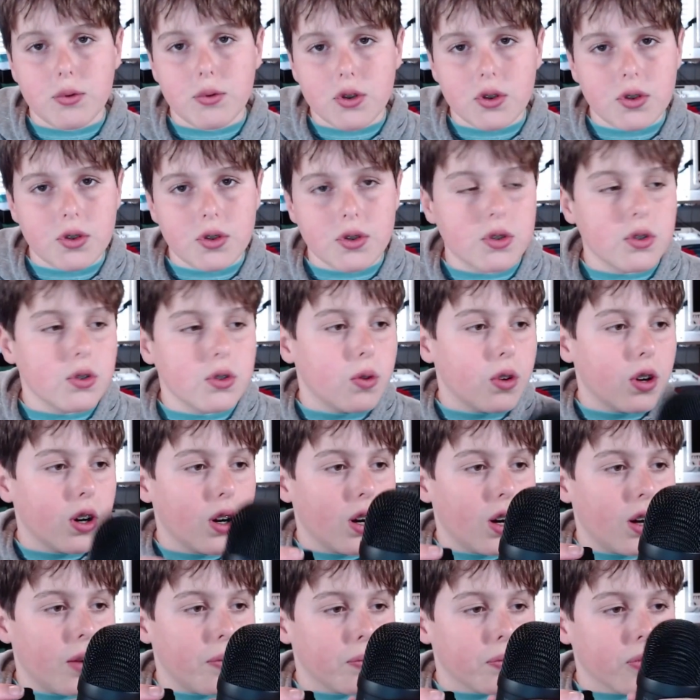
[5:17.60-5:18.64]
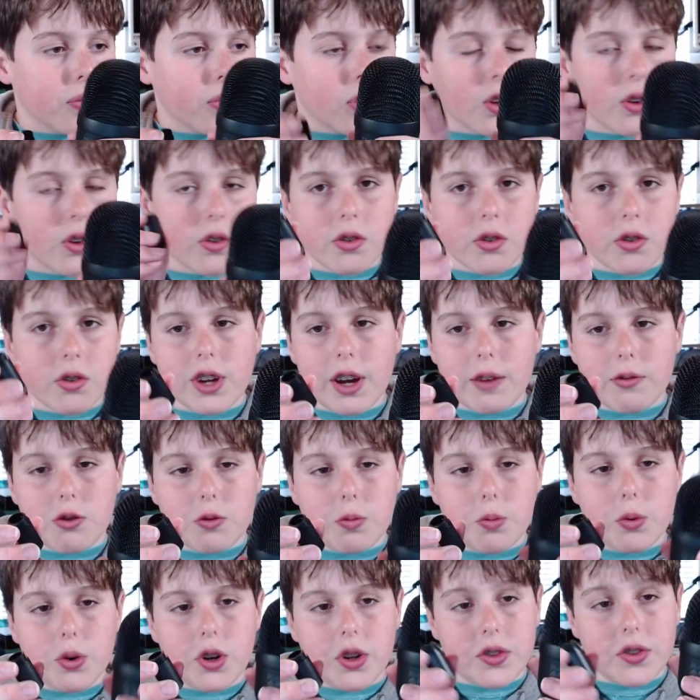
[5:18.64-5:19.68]
to
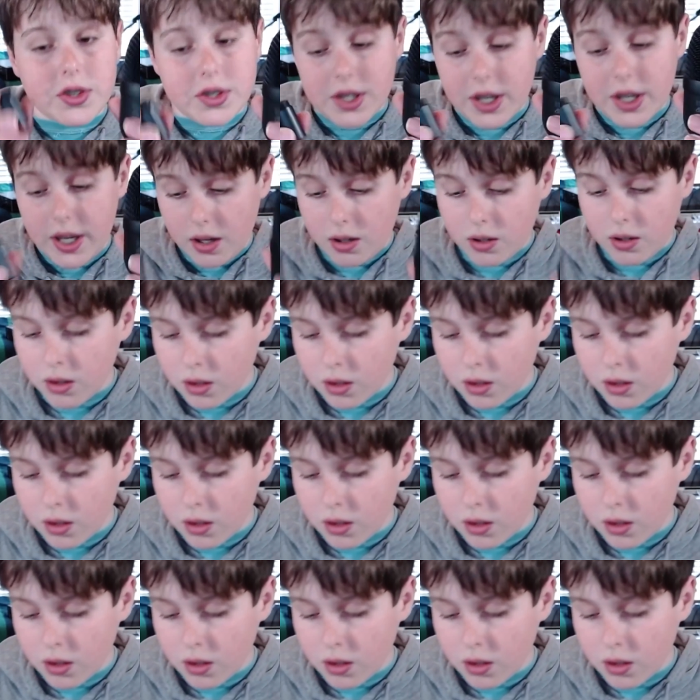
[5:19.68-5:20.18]
put on the stand.